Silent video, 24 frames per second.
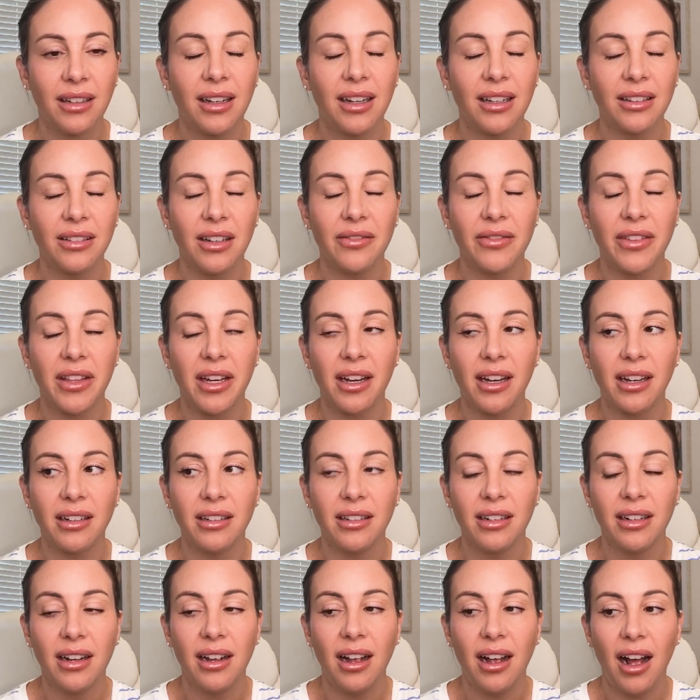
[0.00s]
love that.
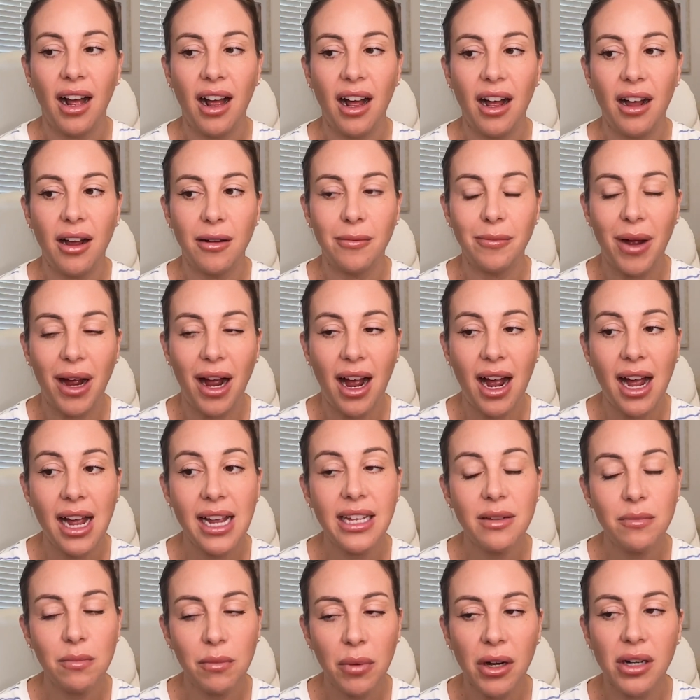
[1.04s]
I
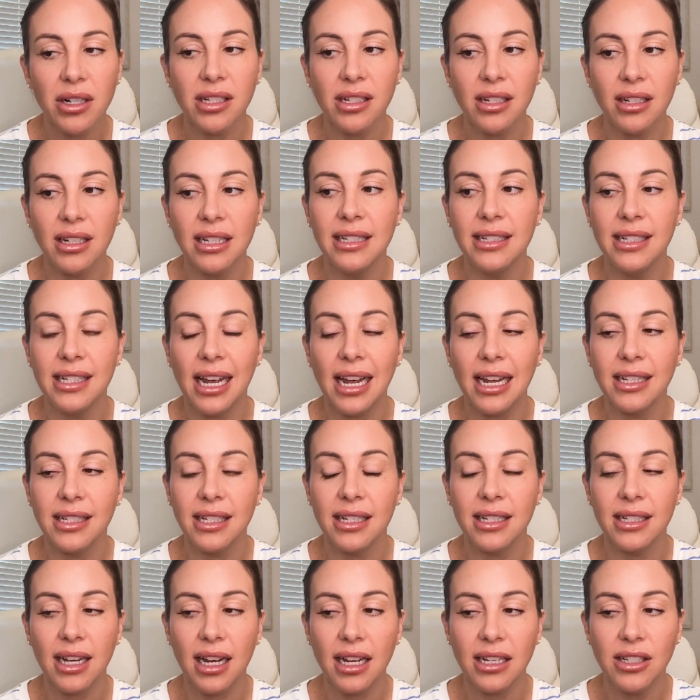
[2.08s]
can personally say
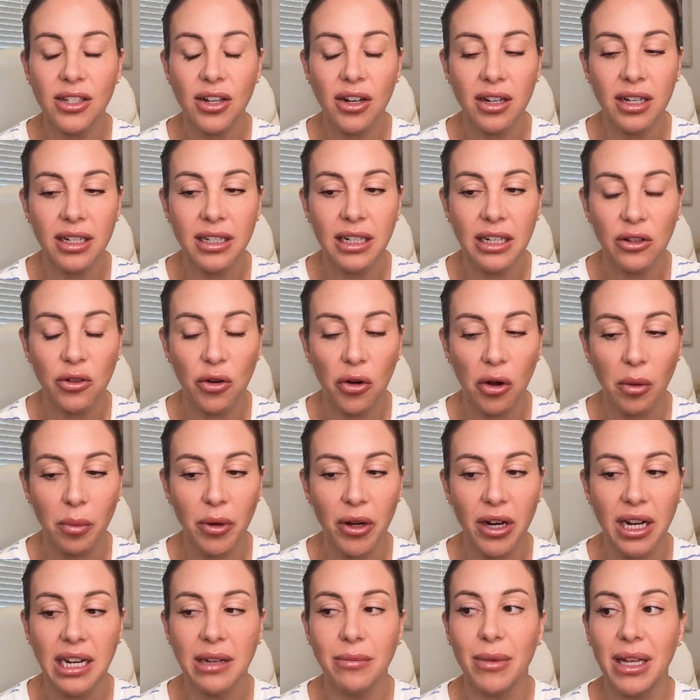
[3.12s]
since I started
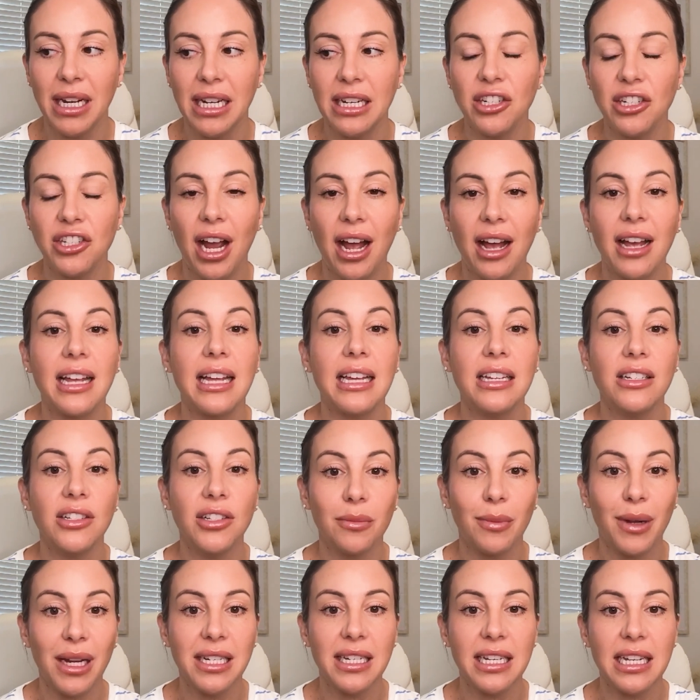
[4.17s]
incorporating ManyChat into
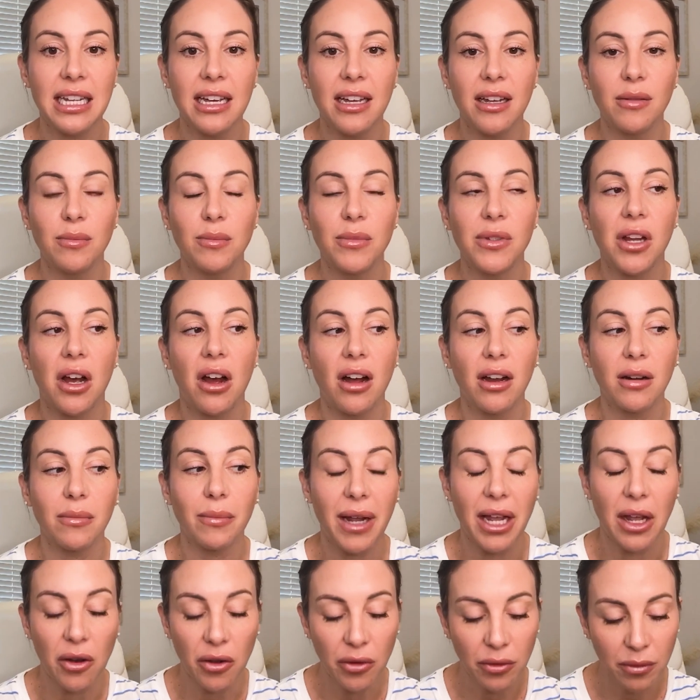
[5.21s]
my DMs on my
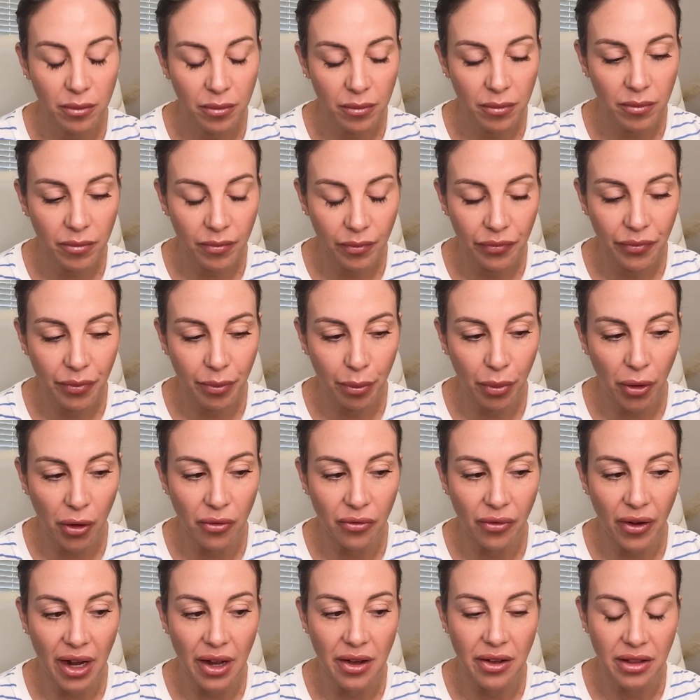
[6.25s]
own
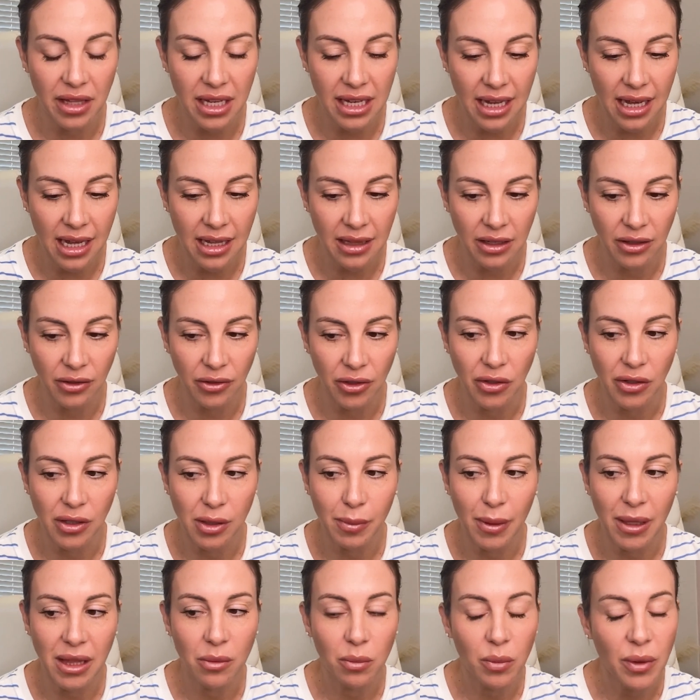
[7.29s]
profile, be Caitlin Rhodes,
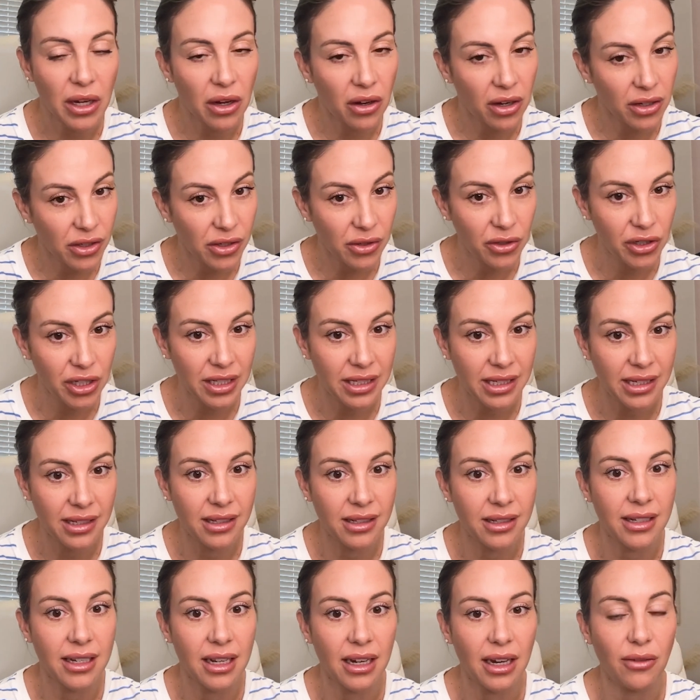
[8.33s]
but then we also just
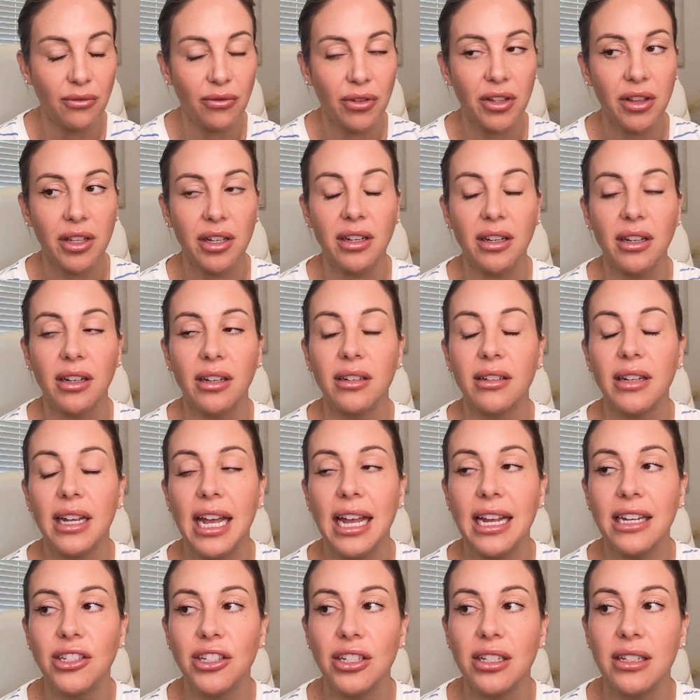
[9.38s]
did it for the
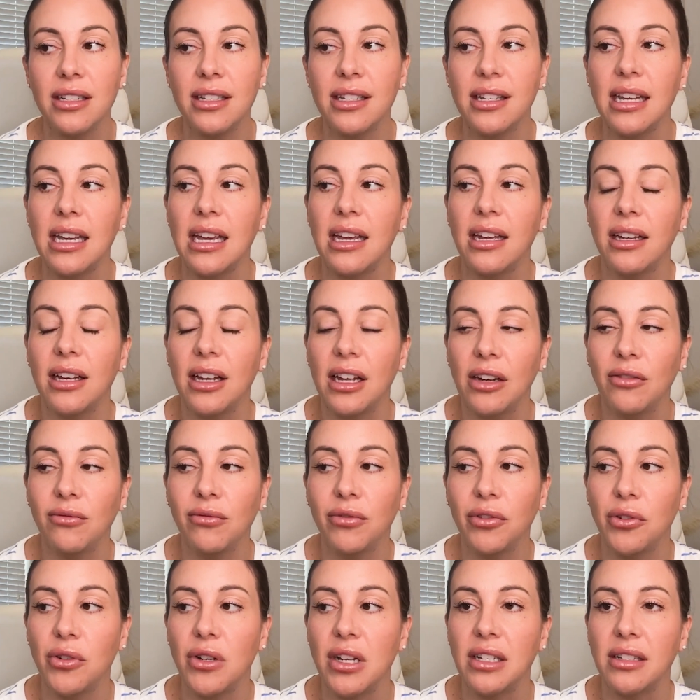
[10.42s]
agency
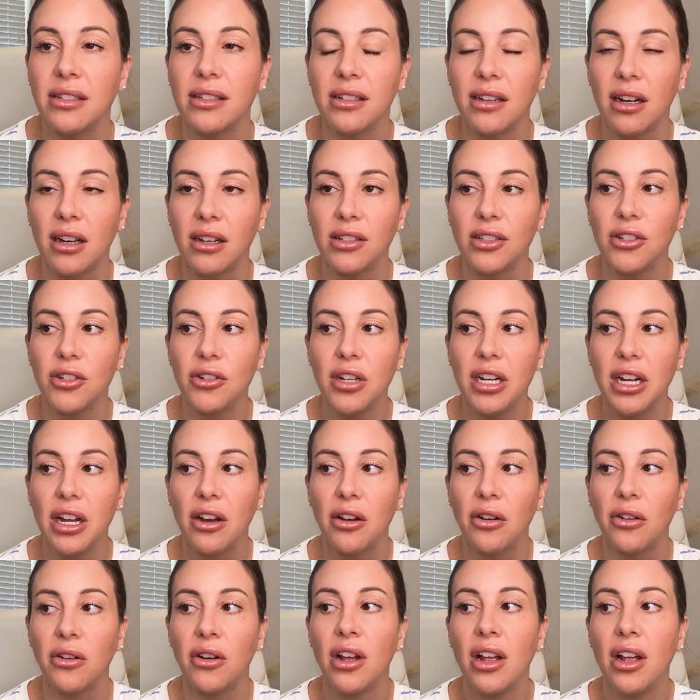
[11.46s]
Influence Studio.